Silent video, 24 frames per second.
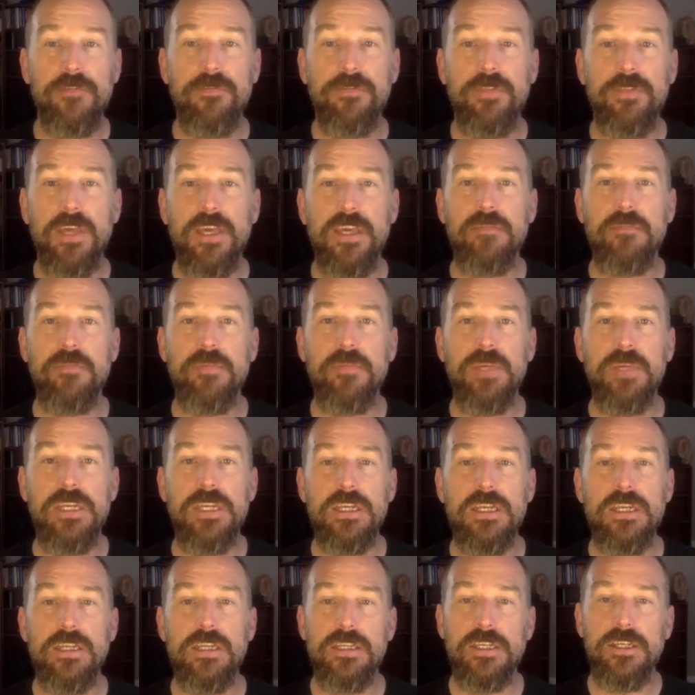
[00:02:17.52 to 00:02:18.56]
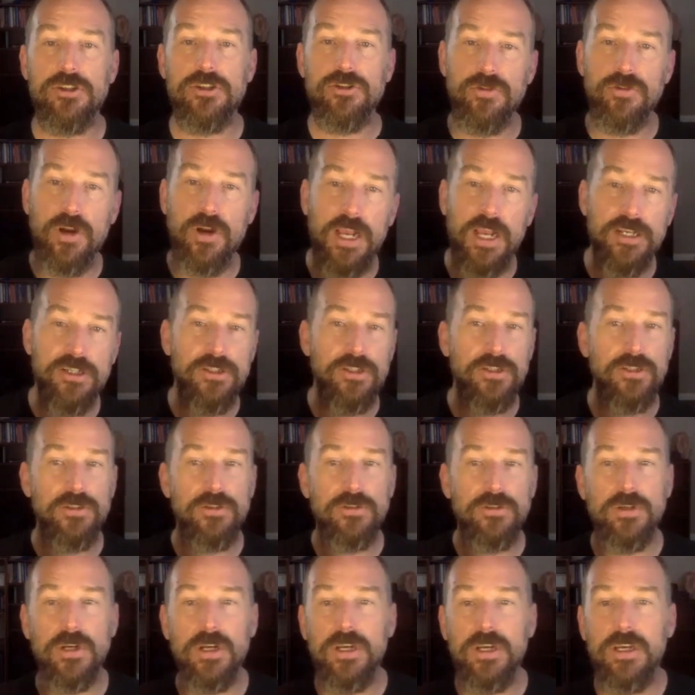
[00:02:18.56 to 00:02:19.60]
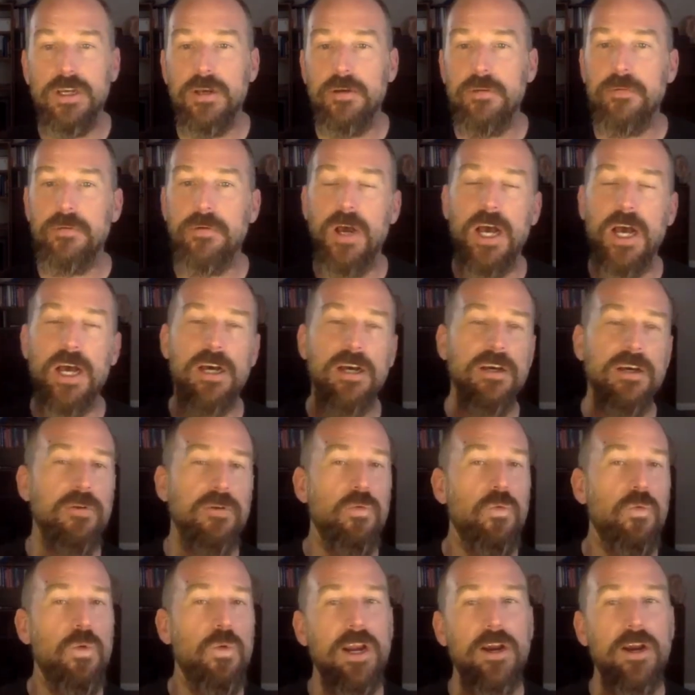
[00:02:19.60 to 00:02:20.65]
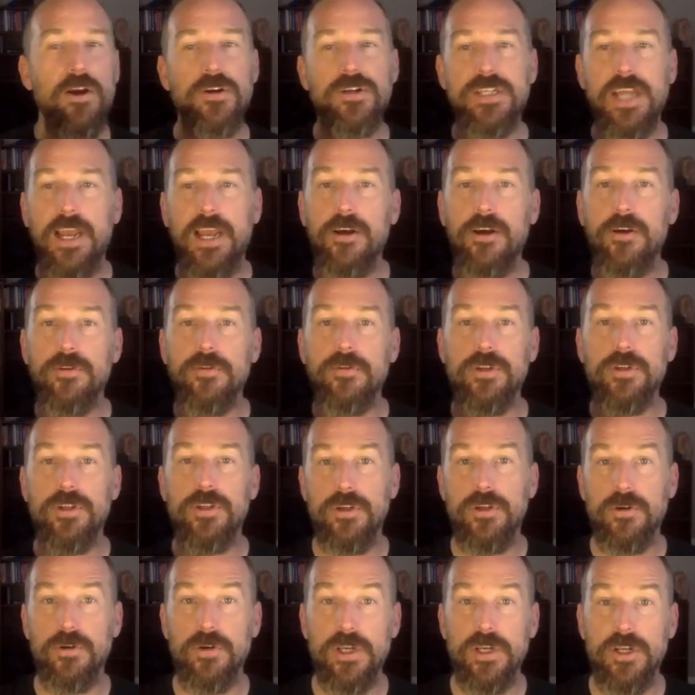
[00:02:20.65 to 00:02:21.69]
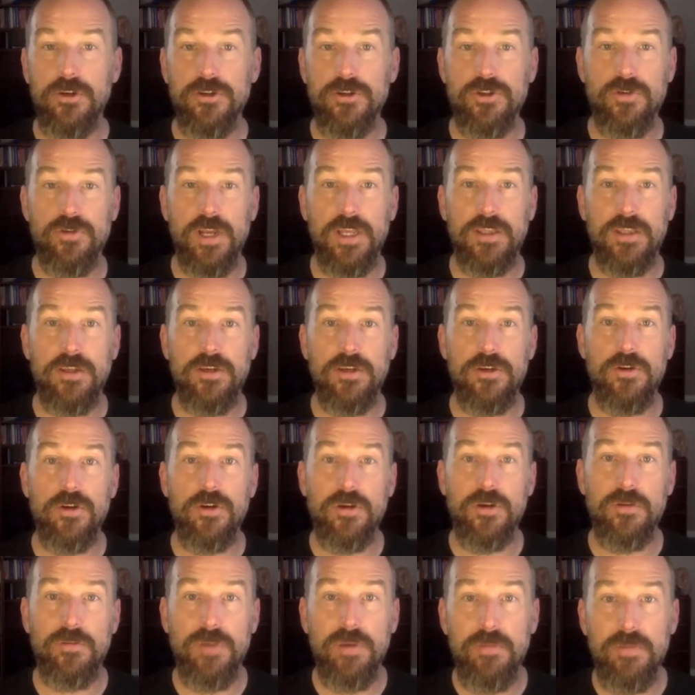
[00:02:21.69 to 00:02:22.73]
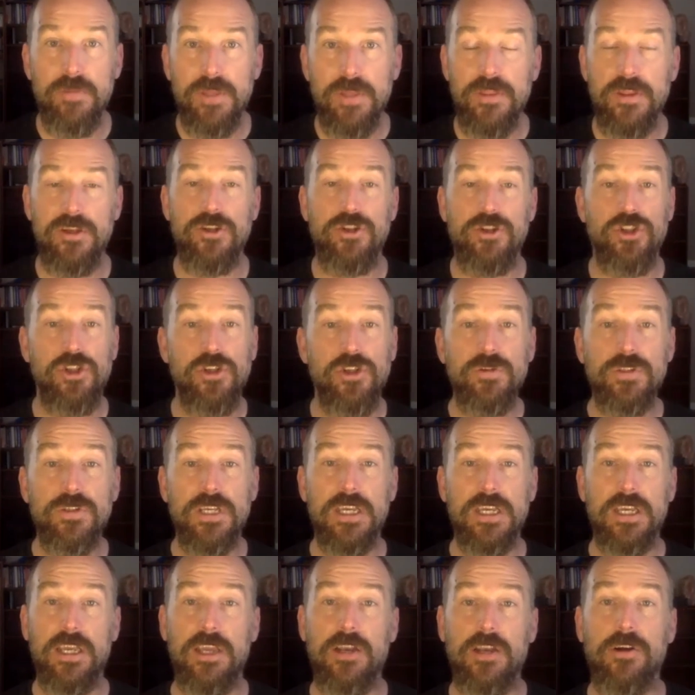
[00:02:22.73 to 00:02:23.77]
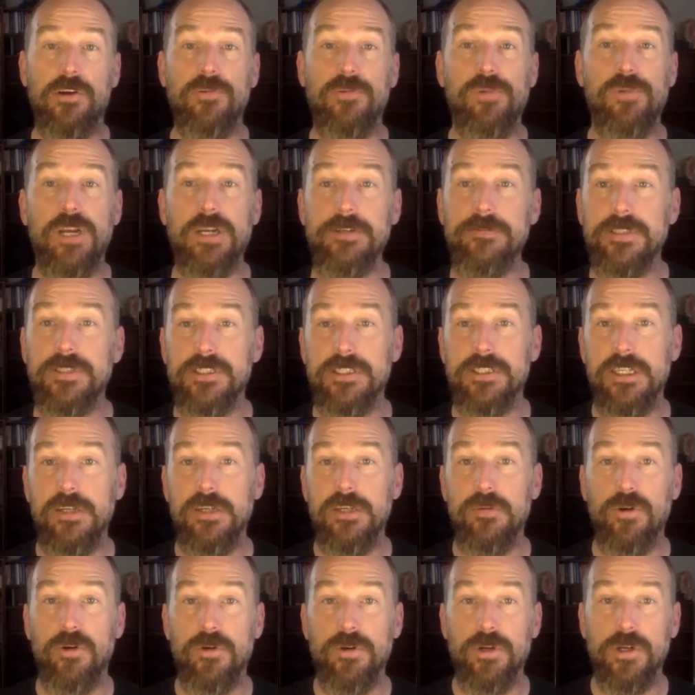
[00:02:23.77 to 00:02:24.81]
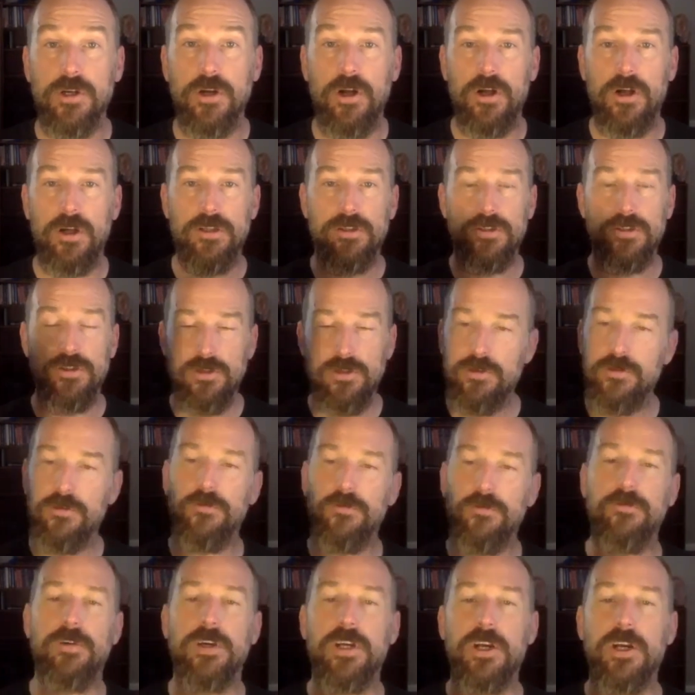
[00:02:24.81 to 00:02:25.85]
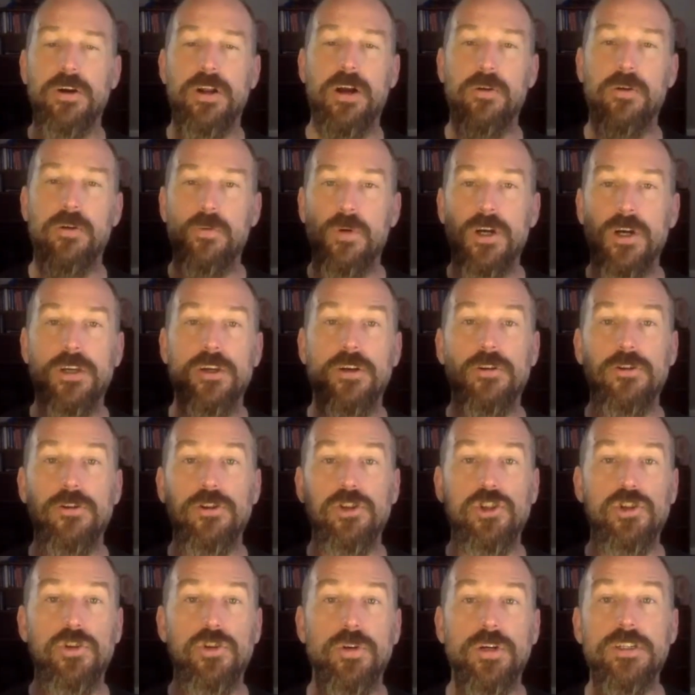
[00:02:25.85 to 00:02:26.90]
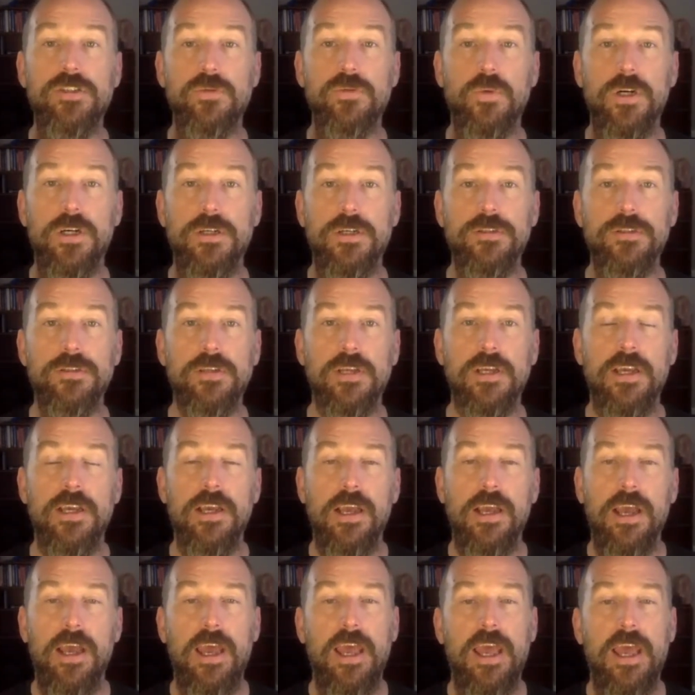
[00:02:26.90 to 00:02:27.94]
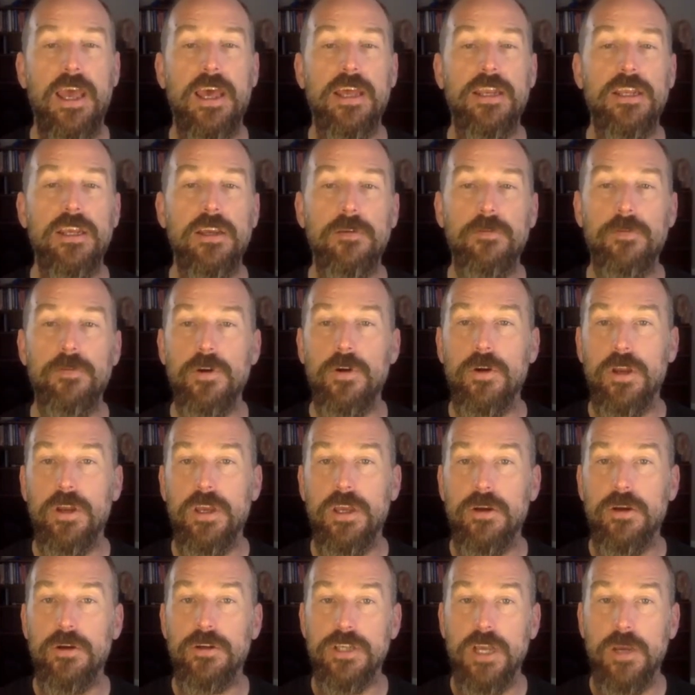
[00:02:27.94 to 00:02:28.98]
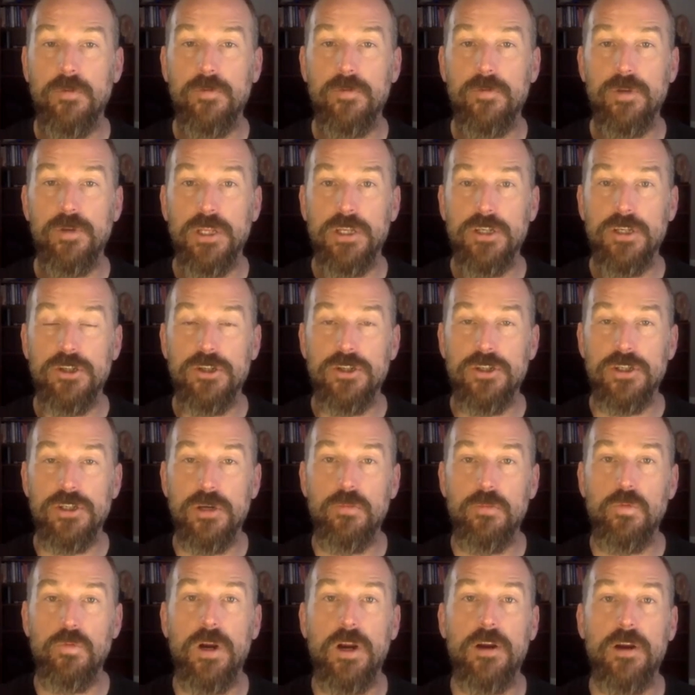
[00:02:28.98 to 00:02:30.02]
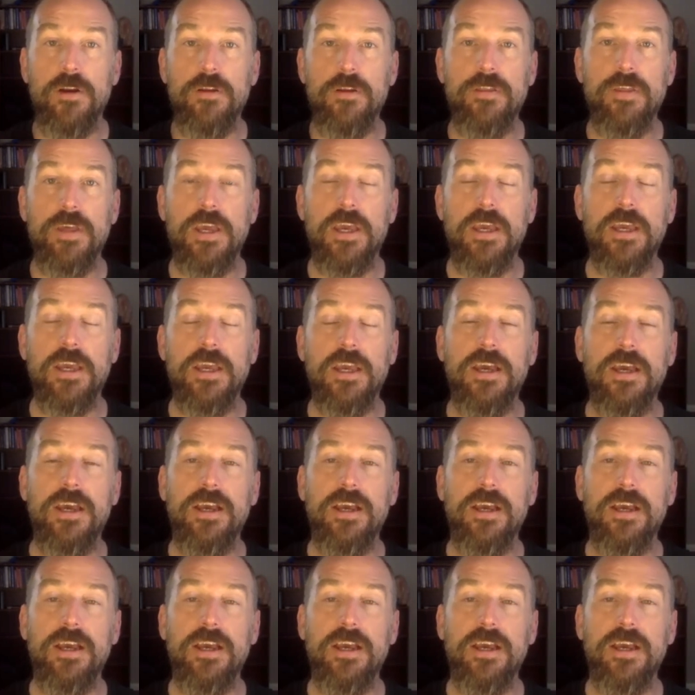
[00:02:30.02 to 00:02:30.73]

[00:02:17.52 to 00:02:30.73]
If they immediately try to wear down your inner strength and your commitment, choosing in our Rev C protocol, you figured out what your choice was. And if you're in a type of relationship where they